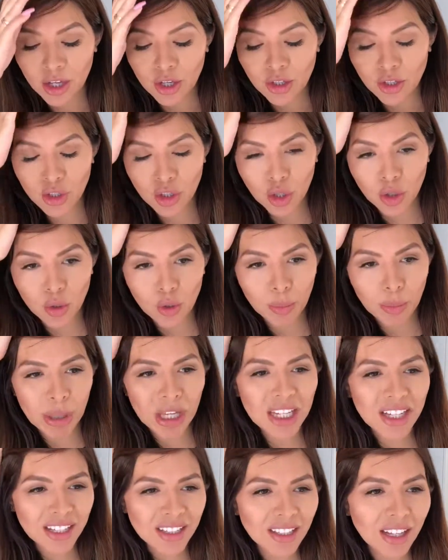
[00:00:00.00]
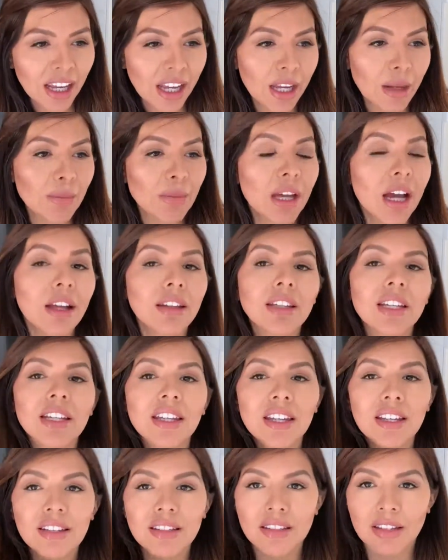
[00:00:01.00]
So pick a name that like
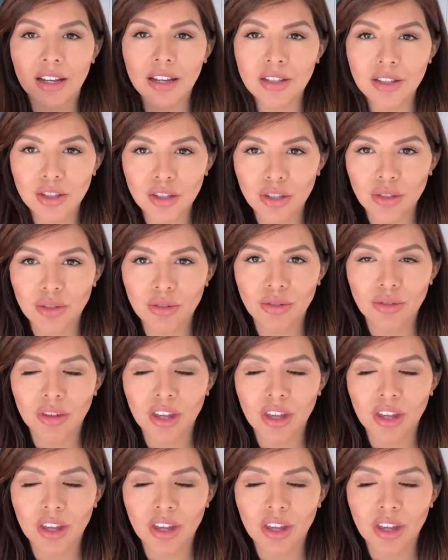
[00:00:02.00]
excites you,